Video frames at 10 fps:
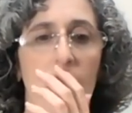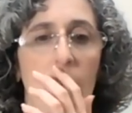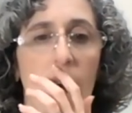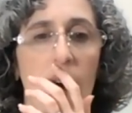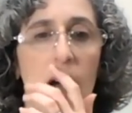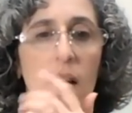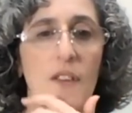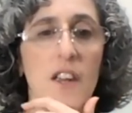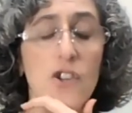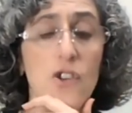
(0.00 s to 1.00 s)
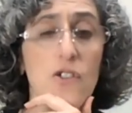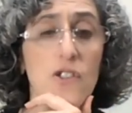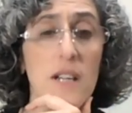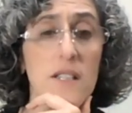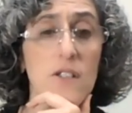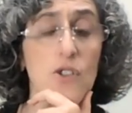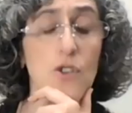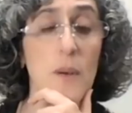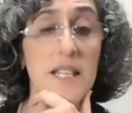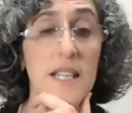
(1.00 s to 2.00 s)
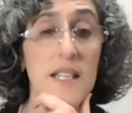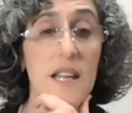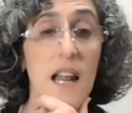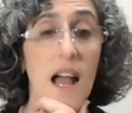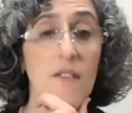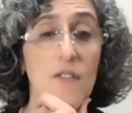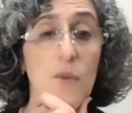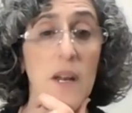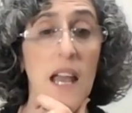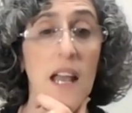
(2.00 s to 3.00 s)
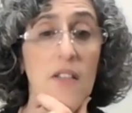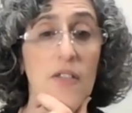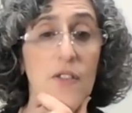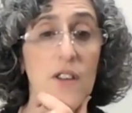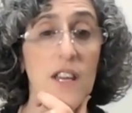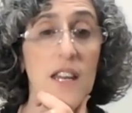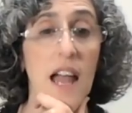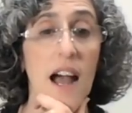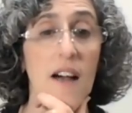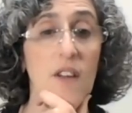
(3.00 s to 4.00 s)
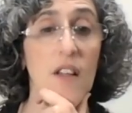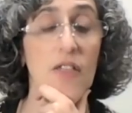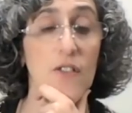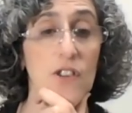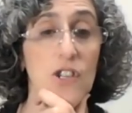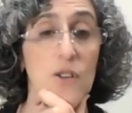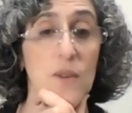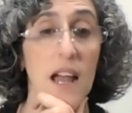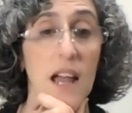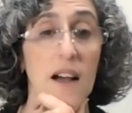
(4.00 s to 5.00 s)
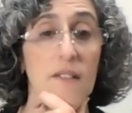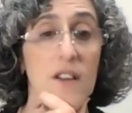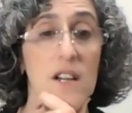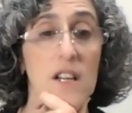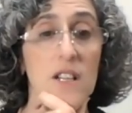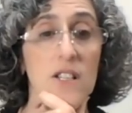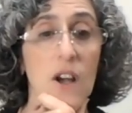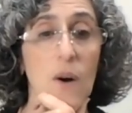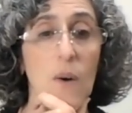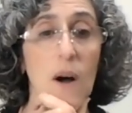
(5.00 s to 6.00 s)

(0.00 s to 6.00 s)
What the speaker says: Affiknity Junior sizes are 26 and a half, 28, 30 and a half, and 32 and a half. So